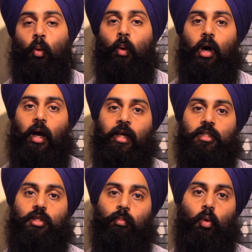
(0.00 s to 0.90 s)
were a
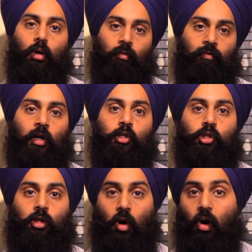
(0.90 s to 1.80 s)
smaller
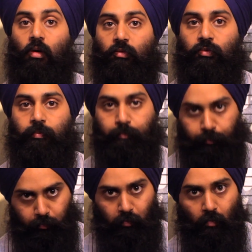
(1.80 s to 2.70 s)
version of
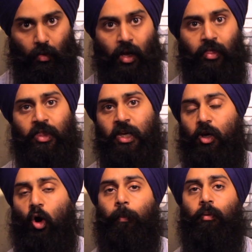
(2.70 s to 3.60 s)

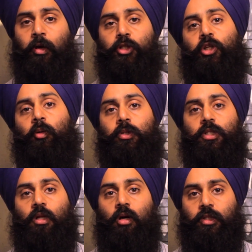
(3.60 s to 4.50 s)
the operation that was
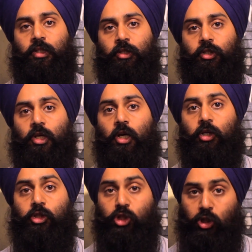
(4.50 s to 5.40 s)
slanted as
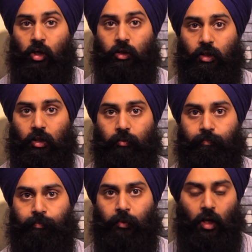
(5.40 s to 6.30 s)
Shanti.
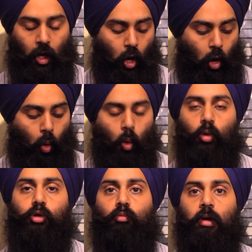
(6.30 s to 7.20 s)

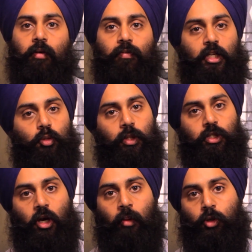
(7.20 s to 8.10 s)
All three of these were
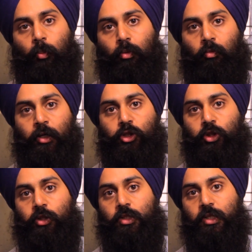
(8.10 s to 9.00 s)
termed
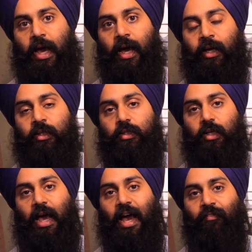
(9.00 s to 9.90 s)
operations and
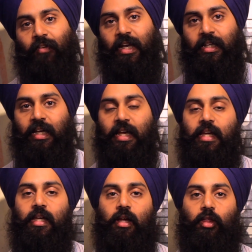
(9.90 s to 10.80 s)
have a
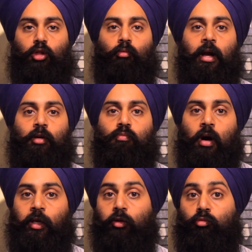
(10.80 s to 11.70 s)
key thread
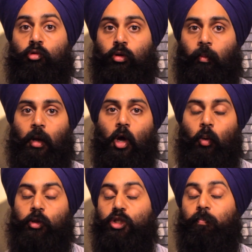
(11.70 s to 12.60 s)
running through them,
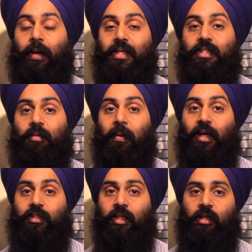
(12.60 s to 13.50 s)
which is best
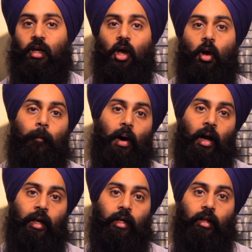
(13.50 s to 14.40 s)
depicted
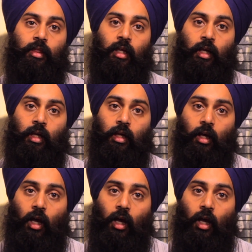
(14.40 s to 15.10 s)
by the